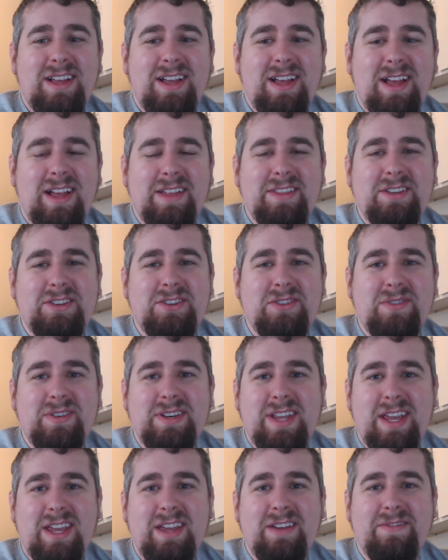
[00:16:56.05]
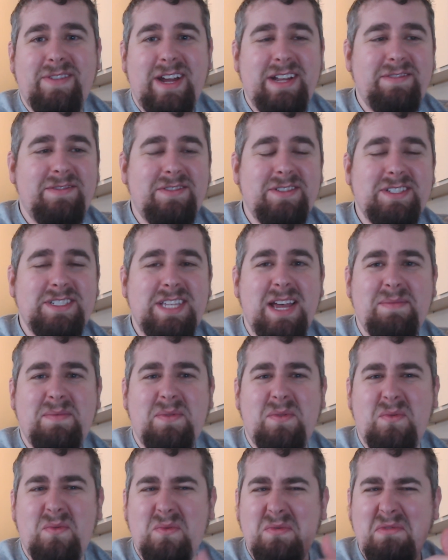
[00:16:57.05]
um, that you can take a five foot step,
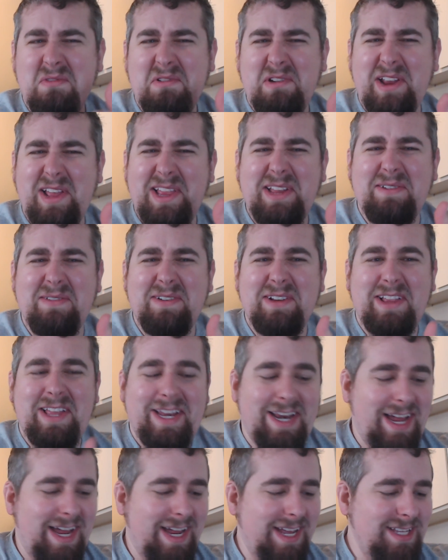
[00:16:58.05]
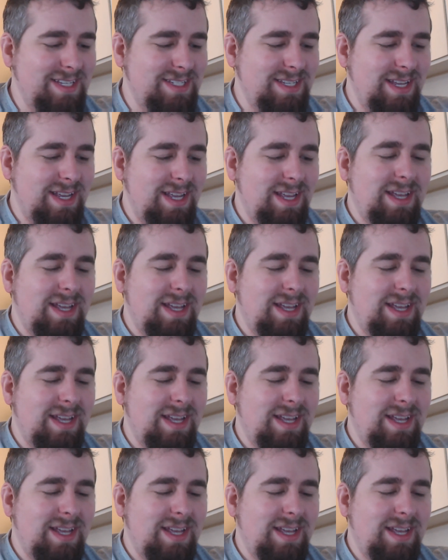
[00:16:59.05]
really really nice.